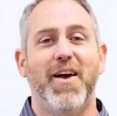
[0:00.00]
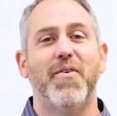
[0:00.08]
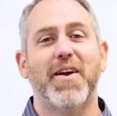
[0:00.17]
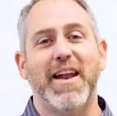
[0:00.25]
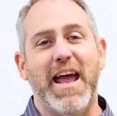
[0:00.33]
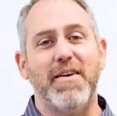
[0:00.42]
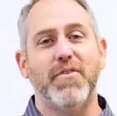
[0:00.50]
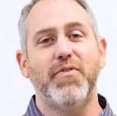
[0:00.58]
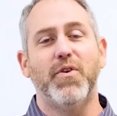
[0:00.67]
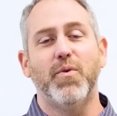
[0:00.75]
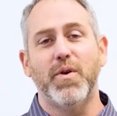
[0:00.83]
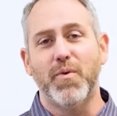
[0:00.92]
We're going to have a
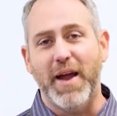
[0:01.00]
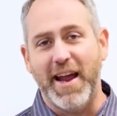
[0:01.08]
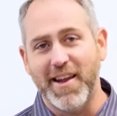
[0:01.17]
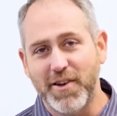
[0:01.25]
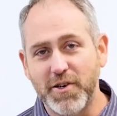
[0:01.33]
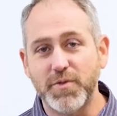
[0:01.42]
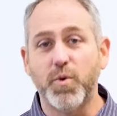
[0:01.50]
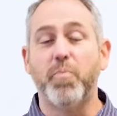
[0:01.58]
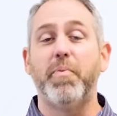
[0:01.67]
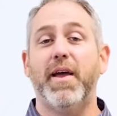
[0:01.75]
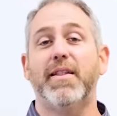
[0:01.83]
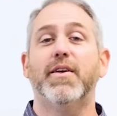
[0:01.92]
few irregulars. We'll
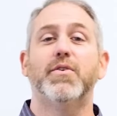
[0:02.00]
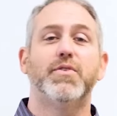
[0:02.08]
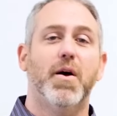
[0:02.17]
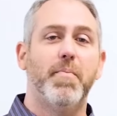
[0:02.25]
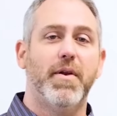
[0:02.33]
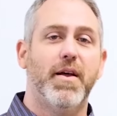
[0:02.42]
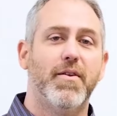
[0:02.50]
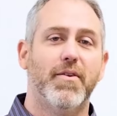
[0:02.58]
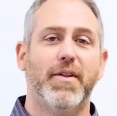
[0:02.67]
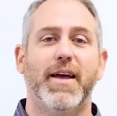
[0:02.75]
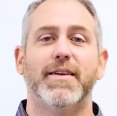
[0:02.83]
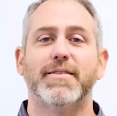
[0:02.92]
pick those up in other
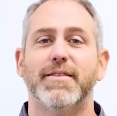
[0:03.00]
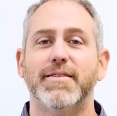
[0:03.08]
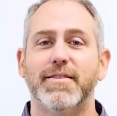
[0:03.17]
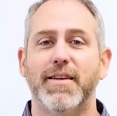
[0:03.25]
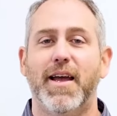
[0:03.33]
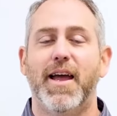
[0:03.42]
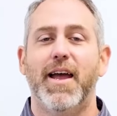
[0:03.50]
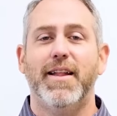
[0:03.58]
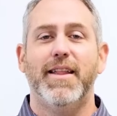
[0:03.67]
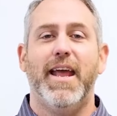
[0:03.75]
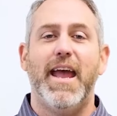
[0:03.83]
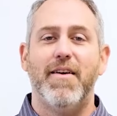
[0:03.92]
lessons.
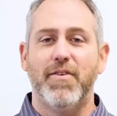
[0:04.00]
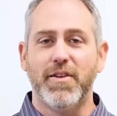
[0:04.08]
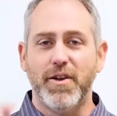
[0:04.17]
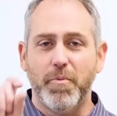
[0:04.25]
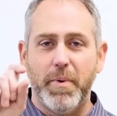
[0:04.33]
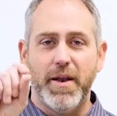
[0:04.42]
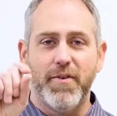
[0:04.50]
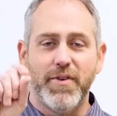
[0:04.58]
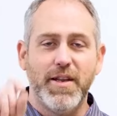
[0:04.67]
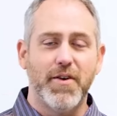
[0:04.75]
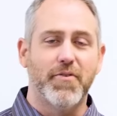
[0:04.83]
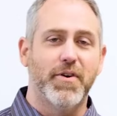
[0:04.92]
They have a little bit of a
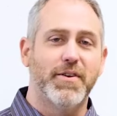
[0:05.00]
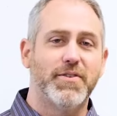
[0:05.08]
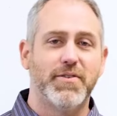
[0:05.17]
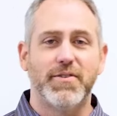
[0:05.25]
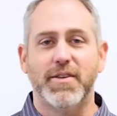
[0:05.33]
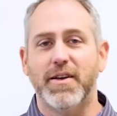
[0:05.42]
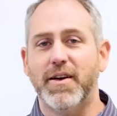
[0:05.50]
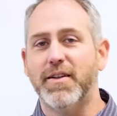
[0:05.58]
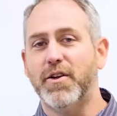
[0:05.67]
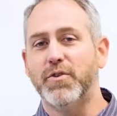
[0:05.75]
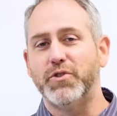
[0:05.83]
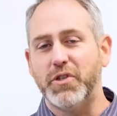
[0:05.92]
difference, a
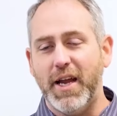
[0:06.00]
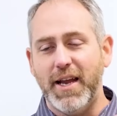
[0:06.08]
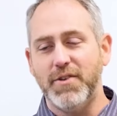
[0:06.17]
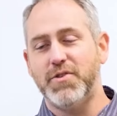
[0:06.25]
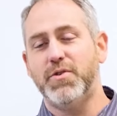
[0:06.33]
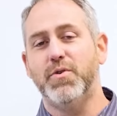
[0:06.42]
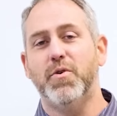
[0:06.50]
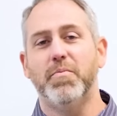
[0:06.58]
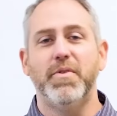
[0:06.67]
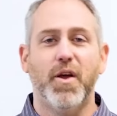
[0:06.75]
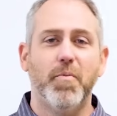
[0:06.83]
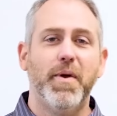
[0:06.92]
little change to them.
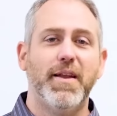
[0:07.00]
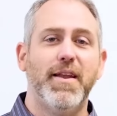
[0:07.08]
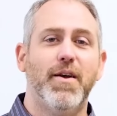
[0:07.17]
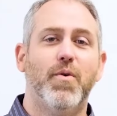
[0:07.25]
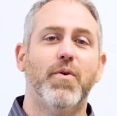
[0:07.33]
No big deal.